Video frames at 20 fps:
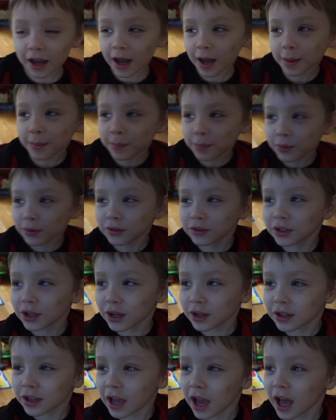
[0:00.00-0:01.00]
Happy
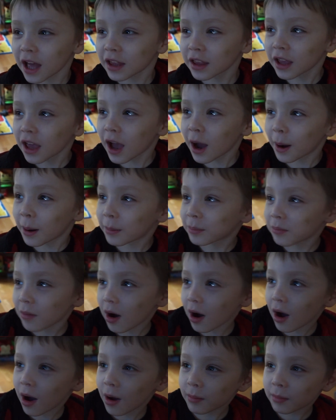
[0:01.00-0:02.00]
birthday, Dad.
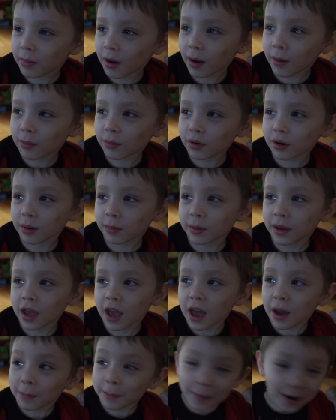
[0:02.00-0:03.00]
I'm gonna be.
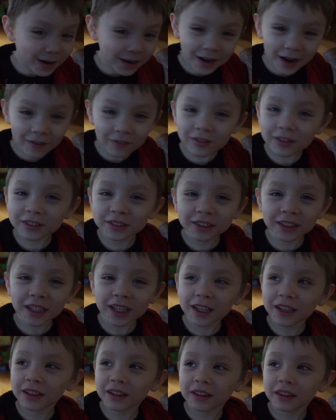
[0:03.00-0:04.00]
I never
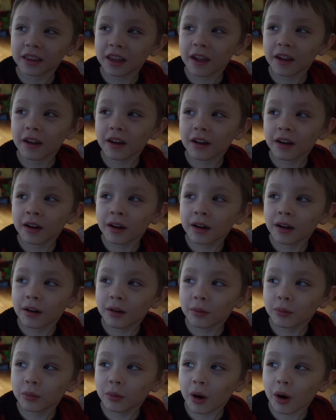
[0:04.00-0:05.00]
sing.
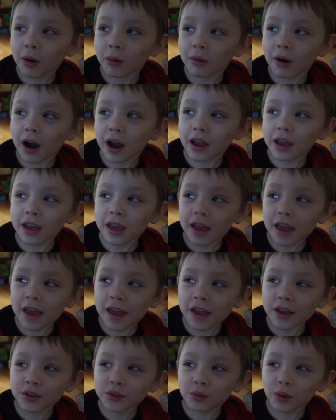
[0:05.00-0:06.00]
Well, why
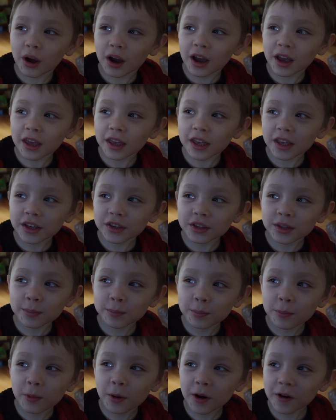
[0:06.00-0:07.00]
is the
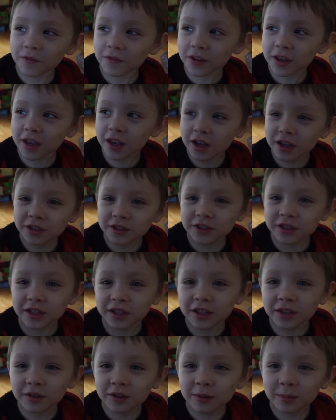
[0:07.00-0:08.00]
movie
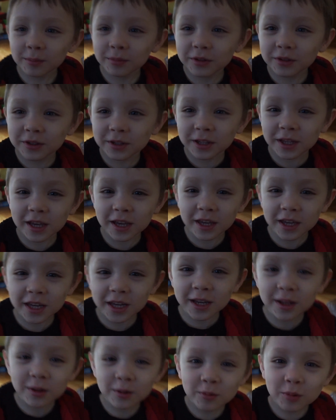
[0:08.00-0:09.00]

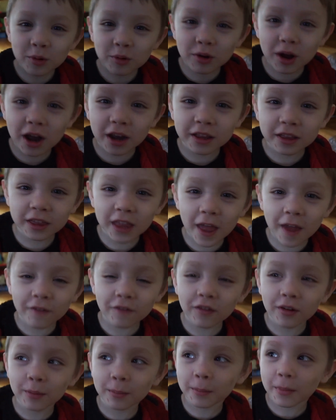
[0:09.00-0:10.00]
singing? Because
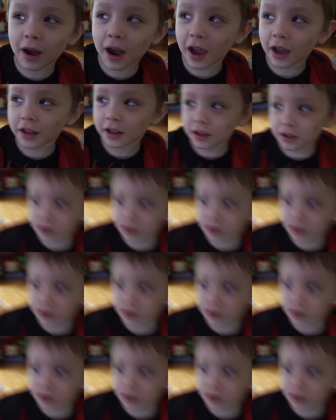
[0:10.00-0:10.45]
never mind.